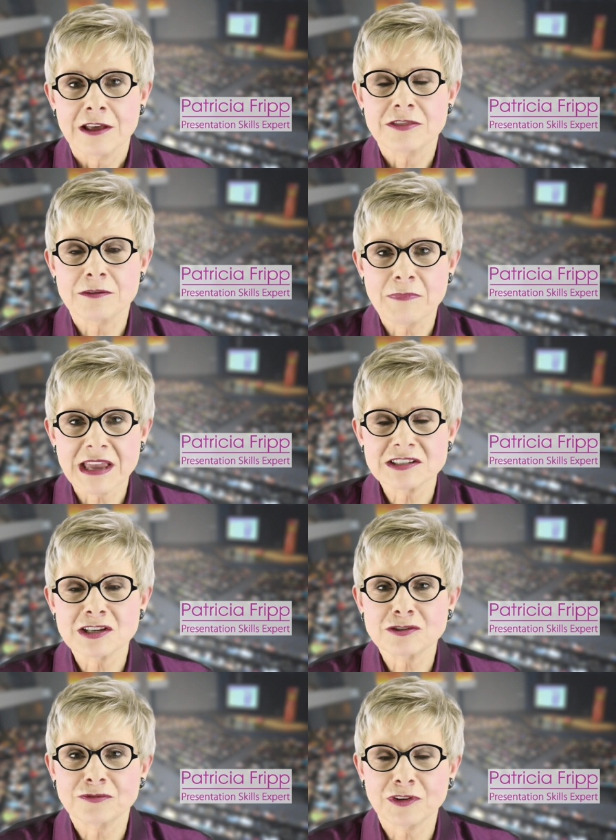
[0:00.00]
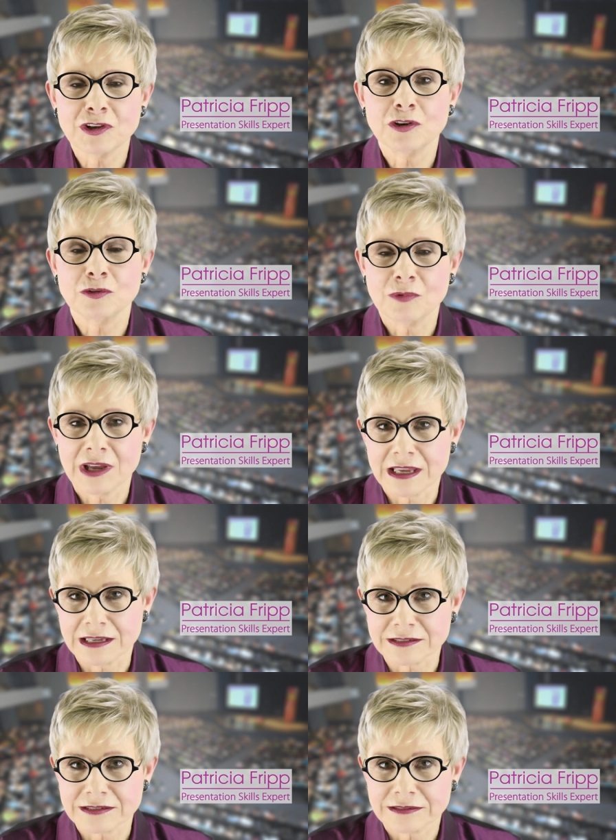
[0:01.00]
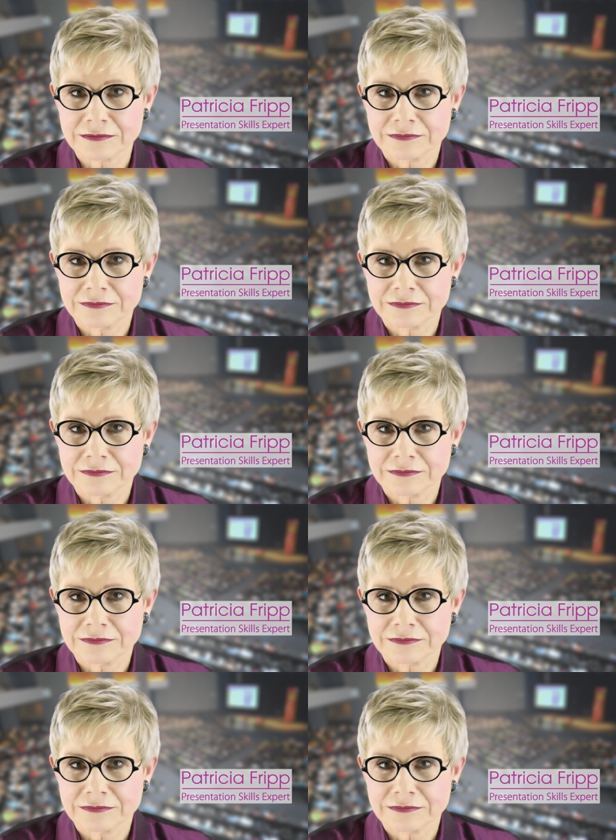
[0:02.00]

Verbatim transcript: The message for you is,